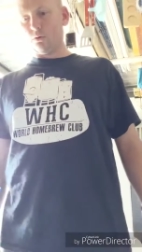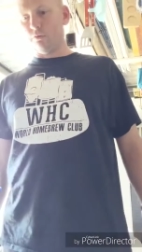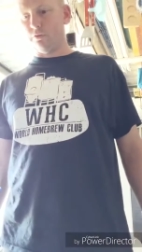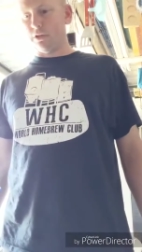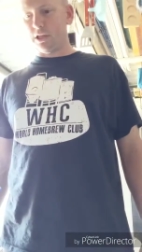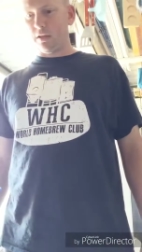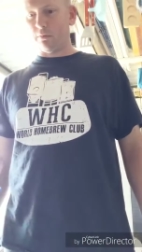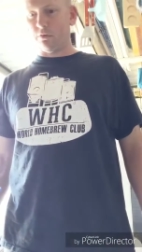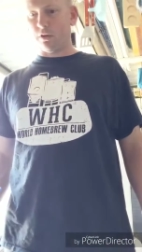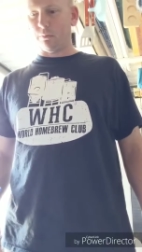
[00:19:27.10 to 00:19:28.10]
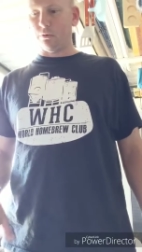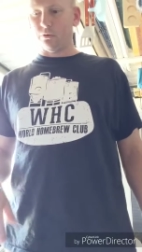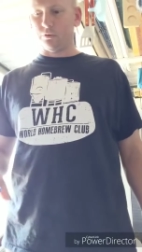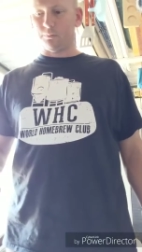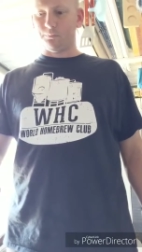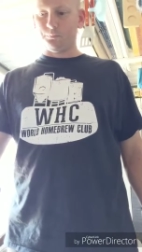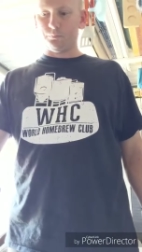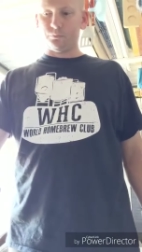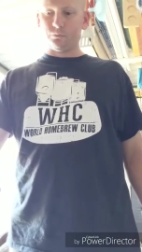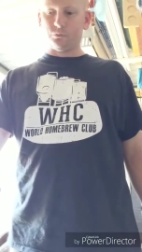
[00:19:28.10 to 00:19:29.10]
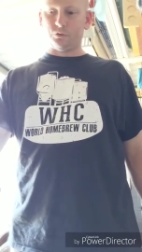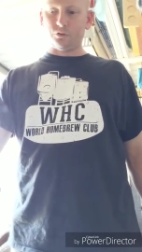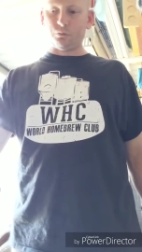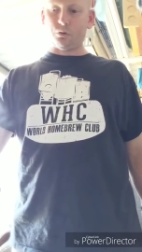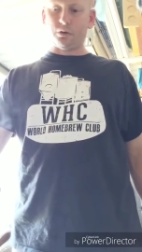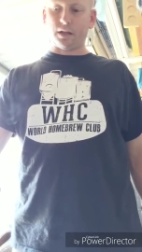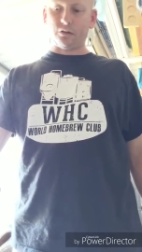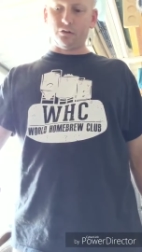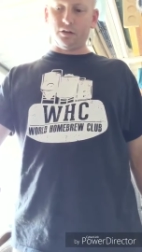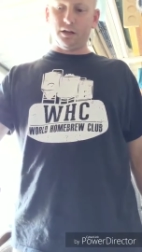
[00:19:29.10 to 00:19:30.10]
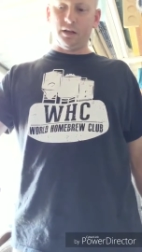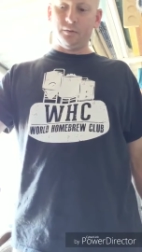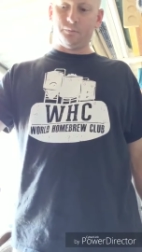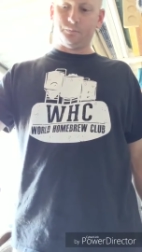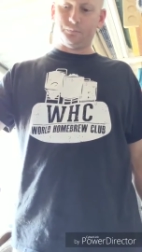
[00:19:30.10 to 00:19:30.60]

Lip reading: all for the Camden tablets. So while that's sitting,